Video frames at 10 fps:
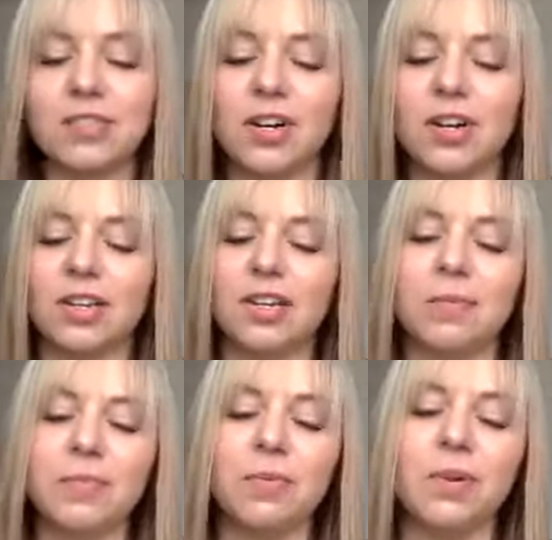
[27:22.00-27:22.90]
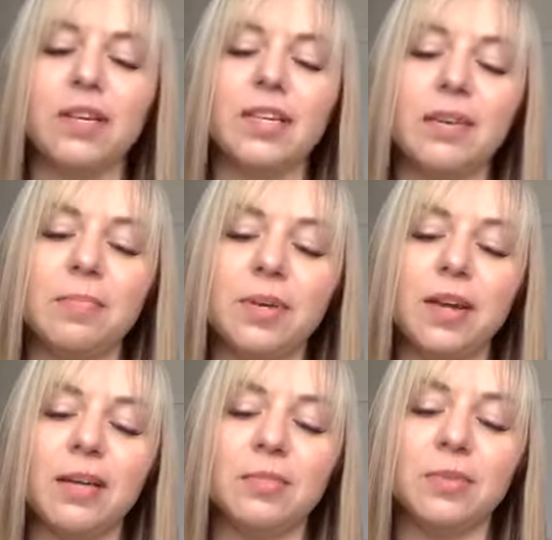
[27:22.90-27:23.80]
garden, you want to keep
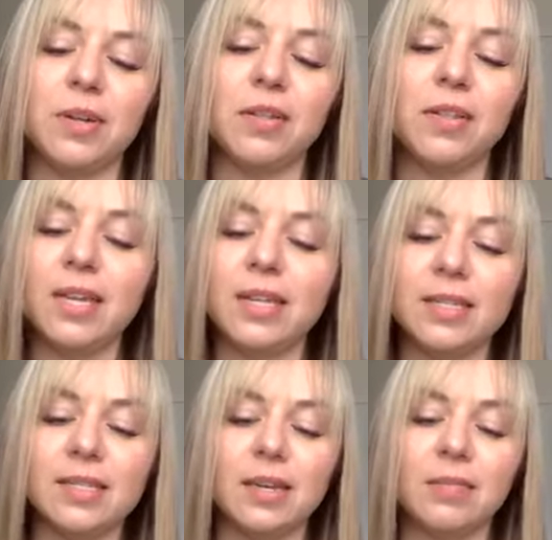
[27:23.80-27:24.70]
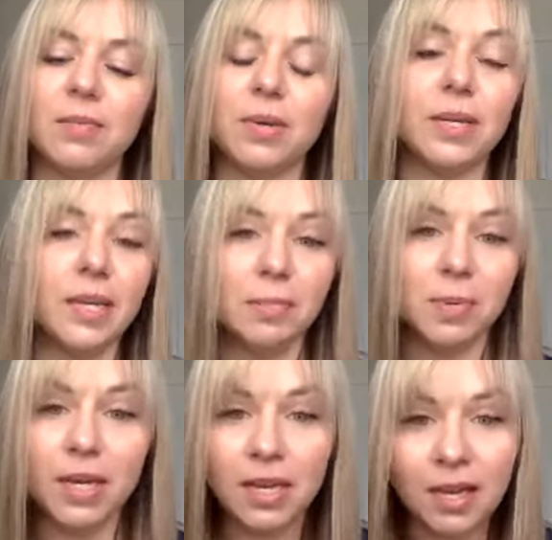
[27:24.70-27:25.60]
doing all the things. You want to keep
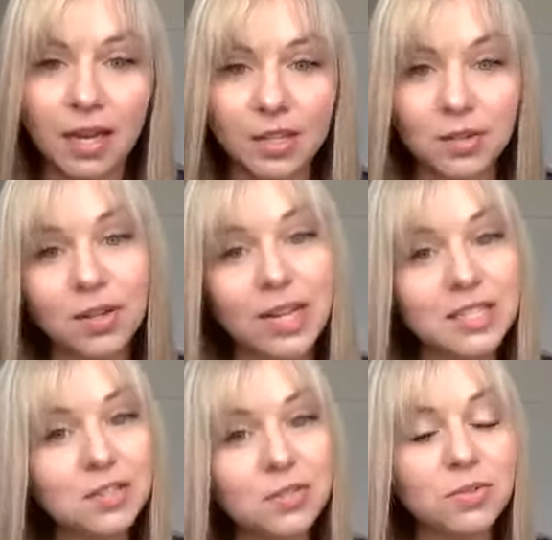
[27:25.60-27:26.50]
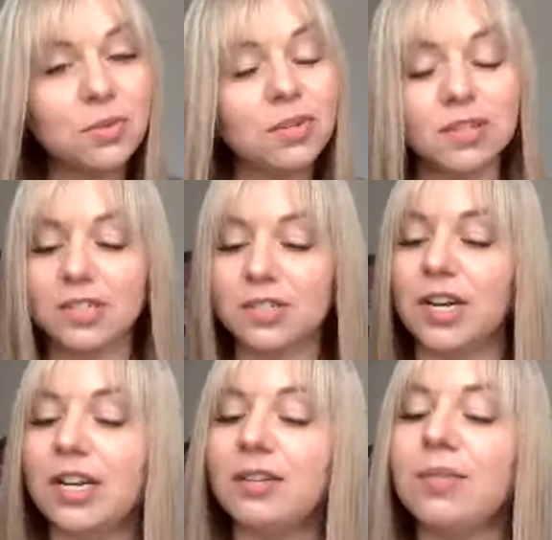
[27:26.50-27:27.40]
utilizing new tools and
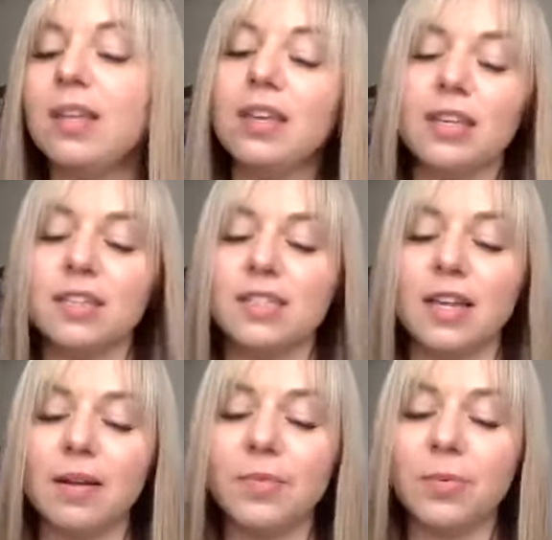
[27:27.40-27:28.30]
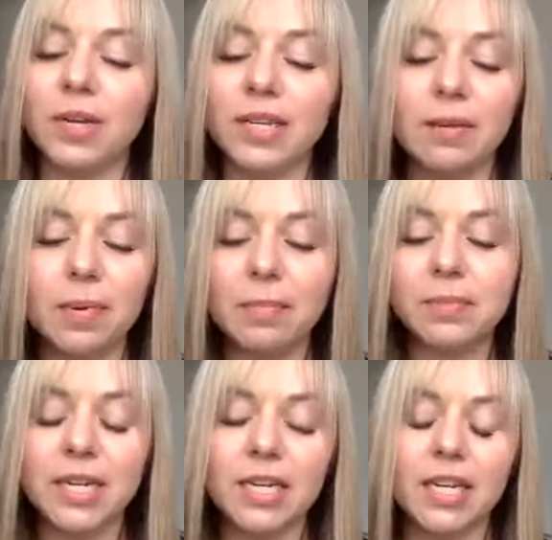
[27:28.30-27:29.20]
trying new things. You want to keep
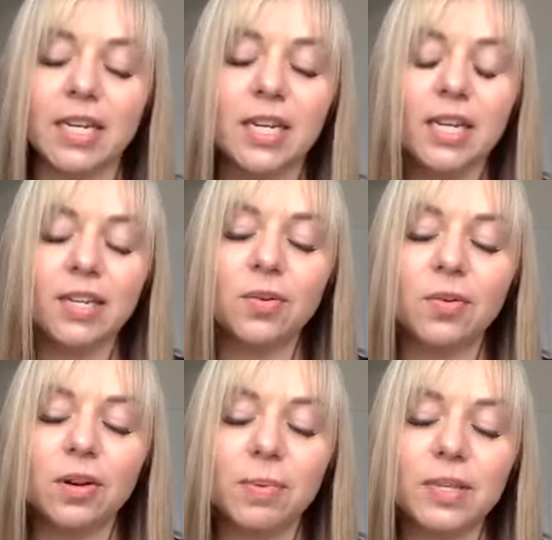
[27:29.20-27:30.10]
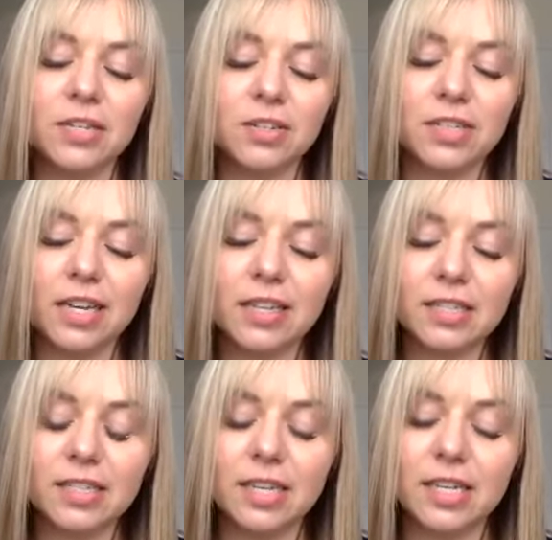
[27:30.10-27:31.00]
updating your potential
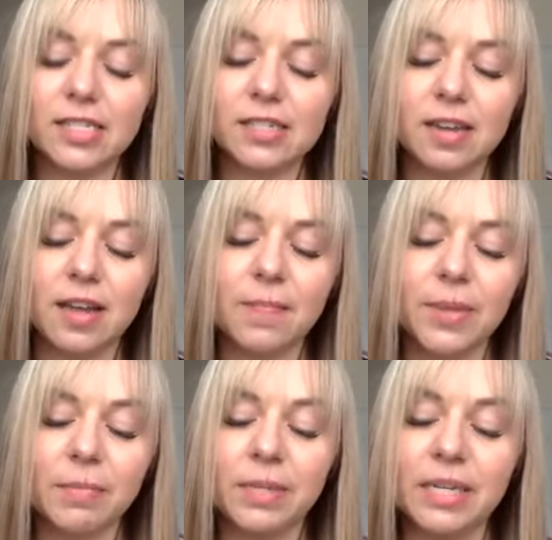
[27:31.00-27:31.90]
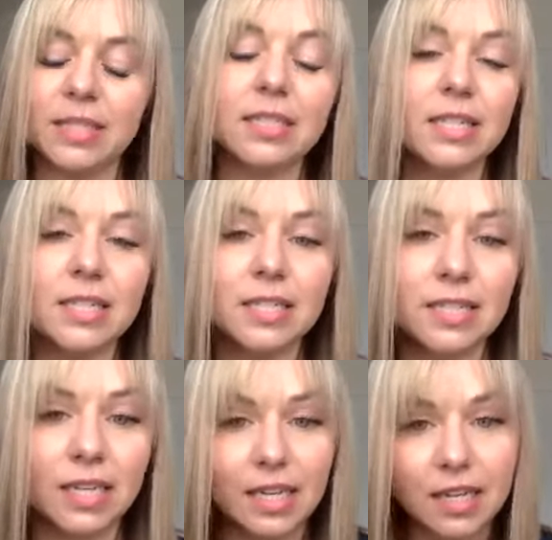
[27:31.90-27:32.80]
stylist lists and planting seeds
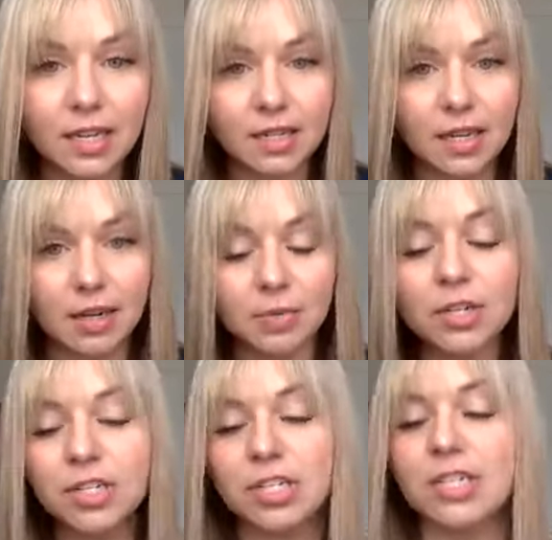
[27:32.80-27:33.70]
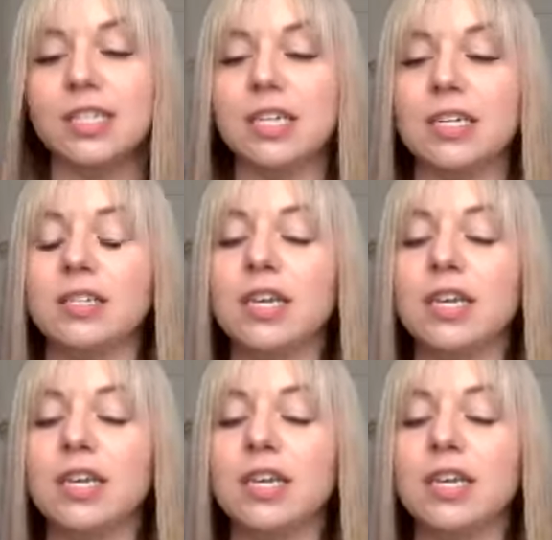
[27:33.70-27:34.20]
and nourishing seeds,